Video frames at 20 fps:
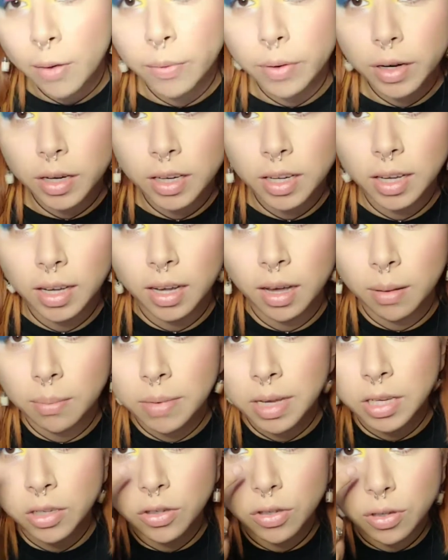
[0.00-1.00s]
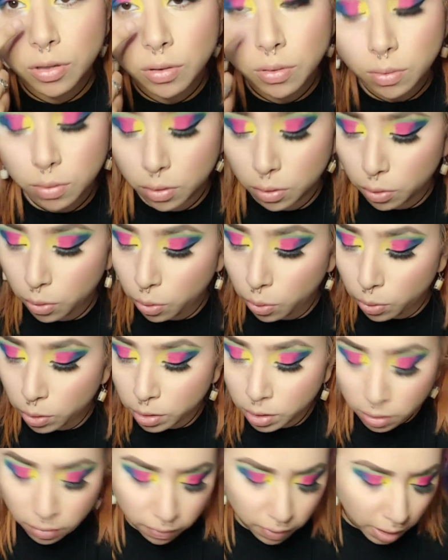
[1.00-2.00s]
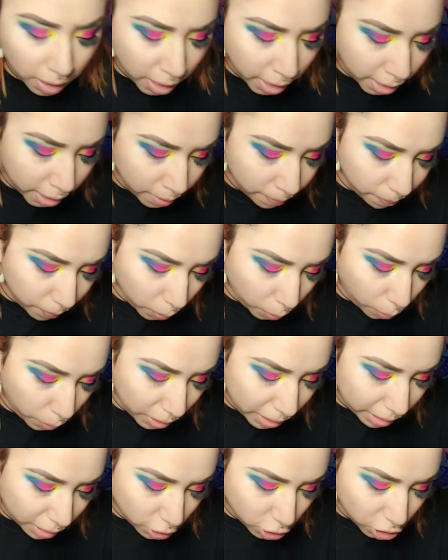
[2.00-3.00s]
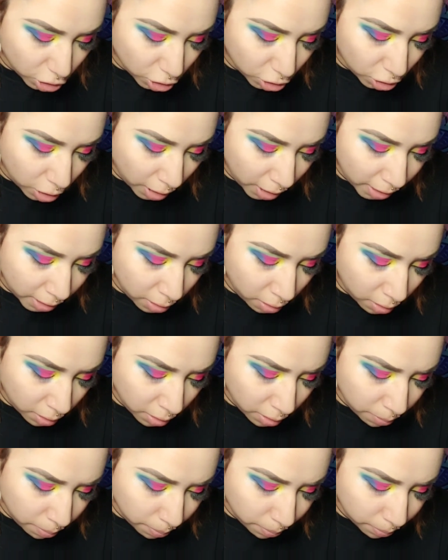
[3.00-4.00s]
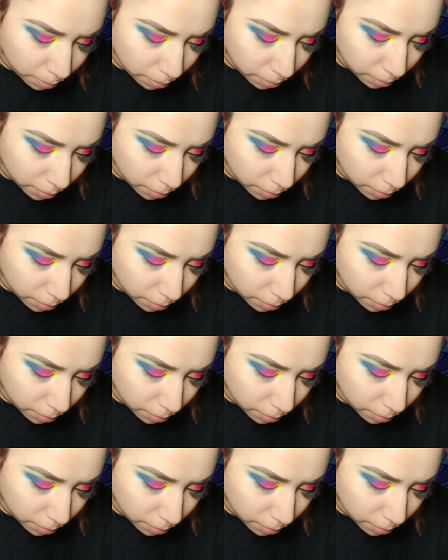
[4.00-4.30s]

and we're going to come into the corner of the eye with shine on them.